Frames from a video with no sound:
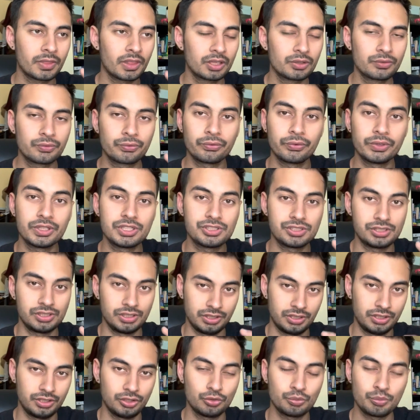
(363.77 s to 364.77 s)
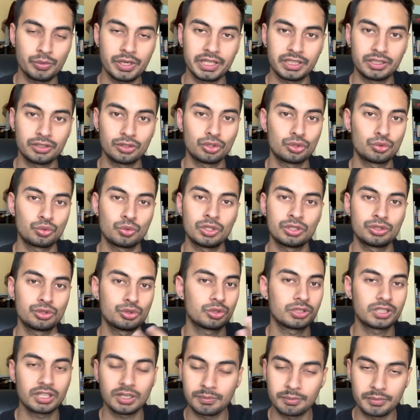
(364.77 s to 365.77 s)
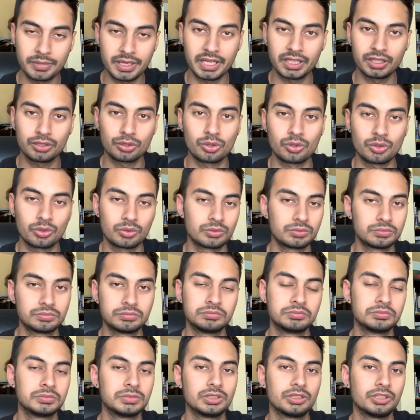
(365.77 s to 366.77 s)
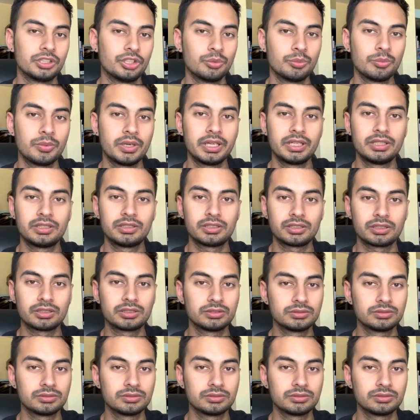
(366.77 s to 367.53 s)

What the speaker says: fishy. You might not want to come back, or you might